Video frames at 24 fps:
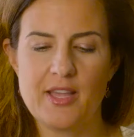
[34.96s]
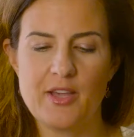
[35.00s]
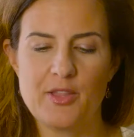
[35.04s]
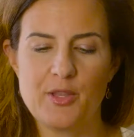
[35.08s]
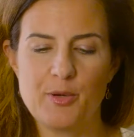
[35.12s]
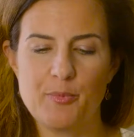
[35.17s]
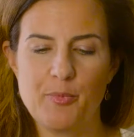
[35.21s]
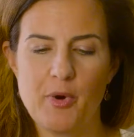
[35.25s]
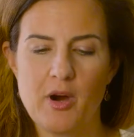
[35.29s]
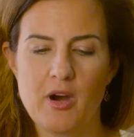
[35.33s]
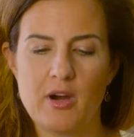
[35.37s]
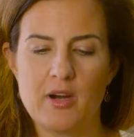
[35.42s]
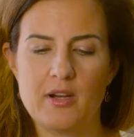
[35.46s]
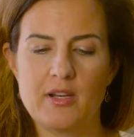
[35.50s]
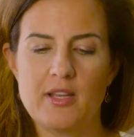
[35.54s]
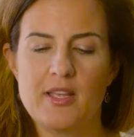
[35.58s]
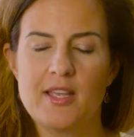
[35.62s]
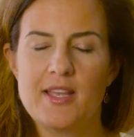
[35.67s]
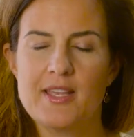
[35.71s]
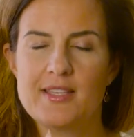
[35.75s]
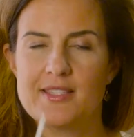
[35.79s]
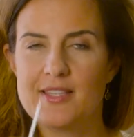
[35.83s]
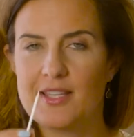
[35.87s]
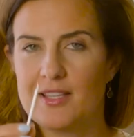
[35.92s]
other part
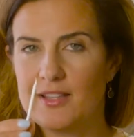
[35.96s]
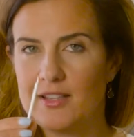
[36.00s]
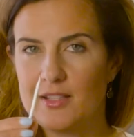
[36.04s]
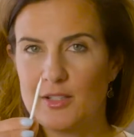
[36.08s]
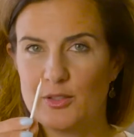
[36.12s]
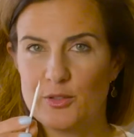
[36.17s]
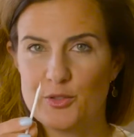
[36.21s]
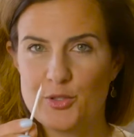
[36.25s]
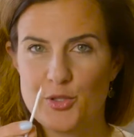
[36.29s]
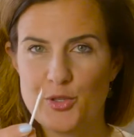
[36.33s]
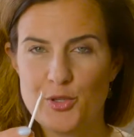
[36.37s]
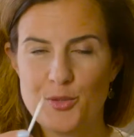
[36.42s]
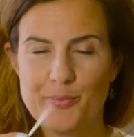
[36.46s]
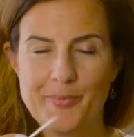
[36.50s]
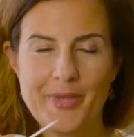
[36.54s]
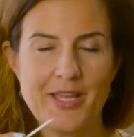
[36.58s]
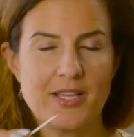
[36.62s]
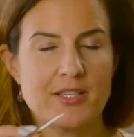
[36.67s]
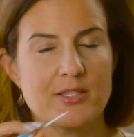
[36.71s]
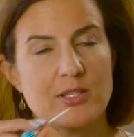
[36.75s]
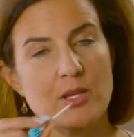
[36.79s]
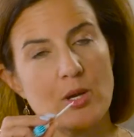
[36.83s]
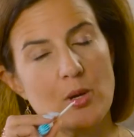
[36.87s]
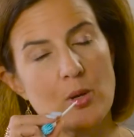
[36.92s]
is like a little
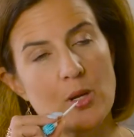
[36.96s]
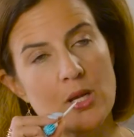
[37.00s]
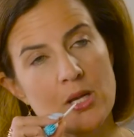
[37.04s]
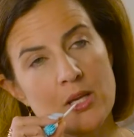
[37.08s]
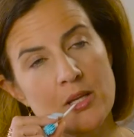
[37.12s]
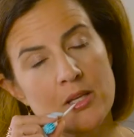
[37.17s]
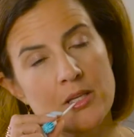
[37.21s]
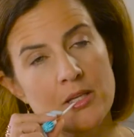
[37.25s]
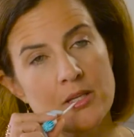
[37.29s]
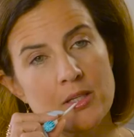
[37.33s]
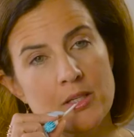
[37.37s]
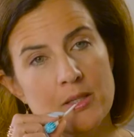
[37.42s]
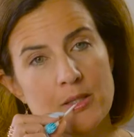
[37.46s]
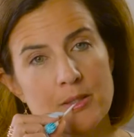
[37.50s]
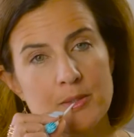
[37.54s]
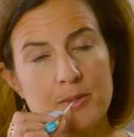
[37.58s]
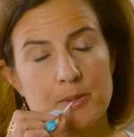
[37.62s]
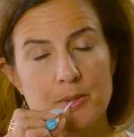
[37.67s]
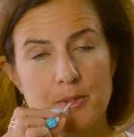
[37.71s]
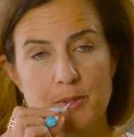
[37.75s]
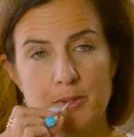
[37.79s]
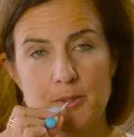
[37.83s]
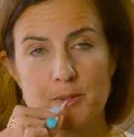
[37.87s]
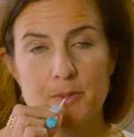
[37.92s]
toothpick. So go
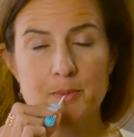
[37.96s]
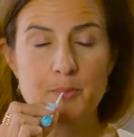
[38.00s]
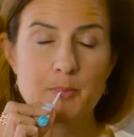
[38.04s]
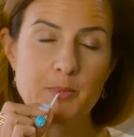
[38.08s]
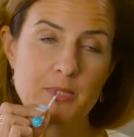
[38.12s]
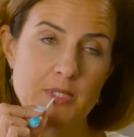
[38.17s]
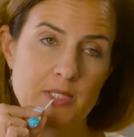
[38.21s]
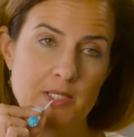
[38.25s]
through,